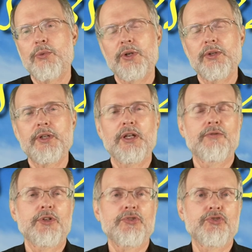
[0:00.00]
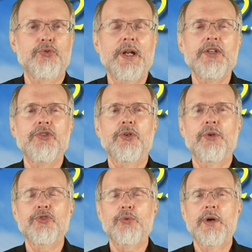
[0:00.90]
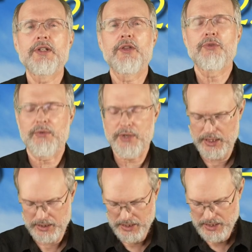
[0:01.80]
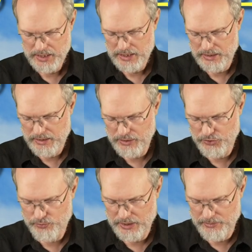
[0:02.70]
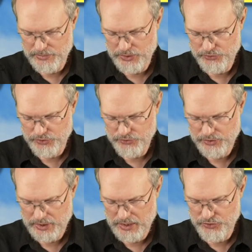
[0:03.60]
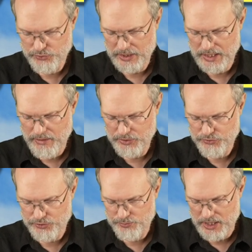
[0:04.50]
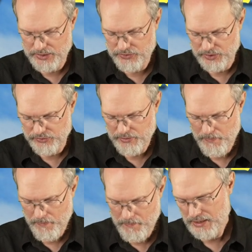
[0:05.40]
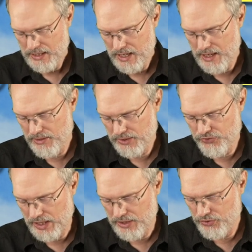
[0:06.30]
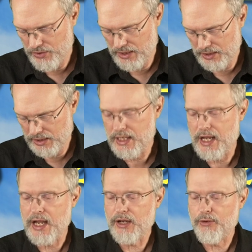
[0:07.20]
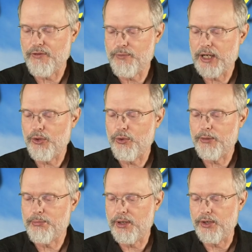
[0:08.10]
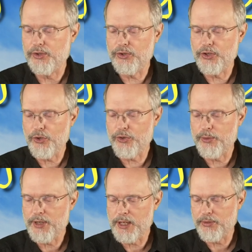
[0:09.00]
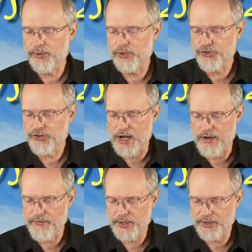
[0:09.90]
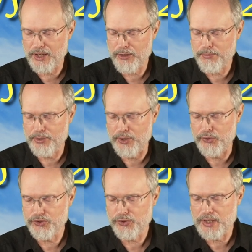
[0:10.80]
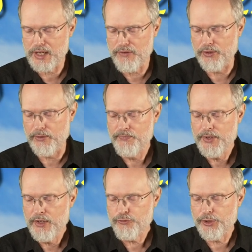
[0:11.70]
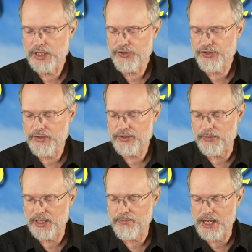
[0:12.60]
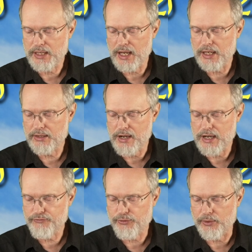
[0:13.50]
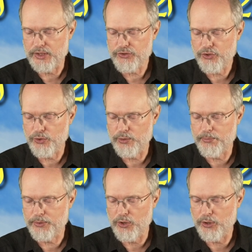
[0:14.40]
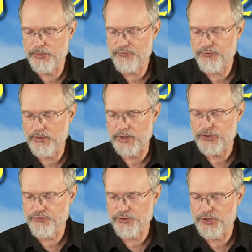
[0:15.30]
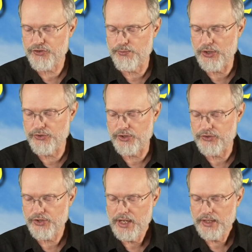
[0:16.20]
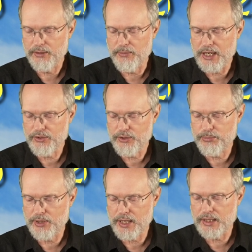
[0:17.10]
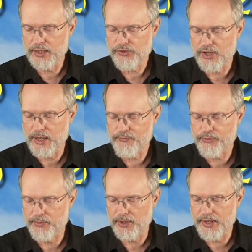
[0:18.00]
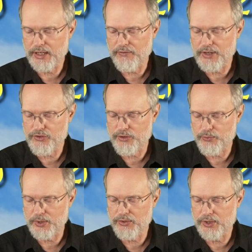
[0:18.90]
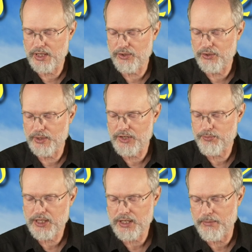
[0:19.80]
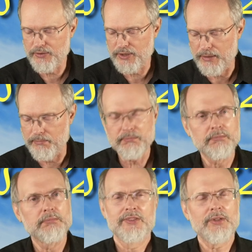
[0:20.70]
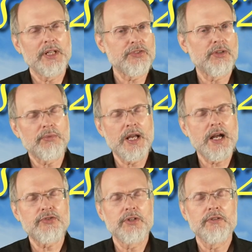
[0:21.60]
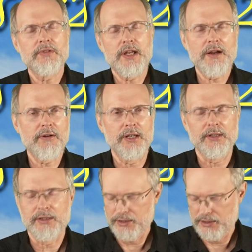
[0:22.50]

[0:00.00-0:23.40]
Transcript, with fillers: We're looking at verses twenty-two and twenty-three. And here's what Moses, here's what Aaron's response is. Aaron said, "Do not let the anger of my Lord burn. You know the people yourself, that they are prone to evil. For they said to me, 'Make a god for us who will go before us, for this Moses, the man who brought us up from the land of Egypt, we do not know what has become of him.'" So that's the reaction of Aaron.